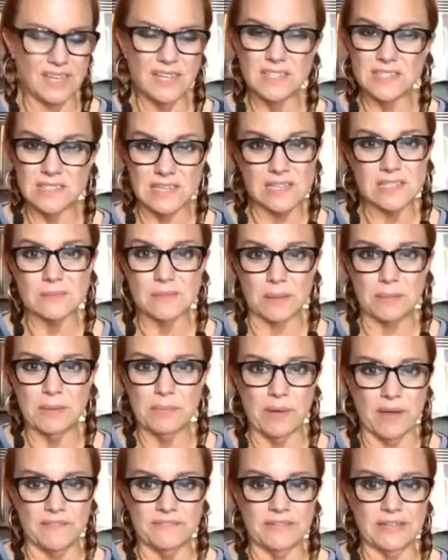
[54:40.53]
and it does make
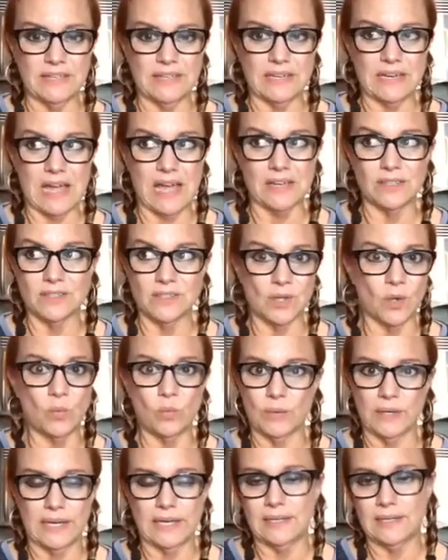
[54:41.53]
me puffy and I
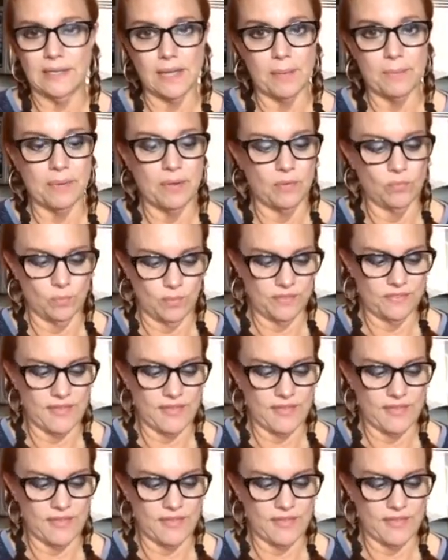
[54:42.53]
don't want to end up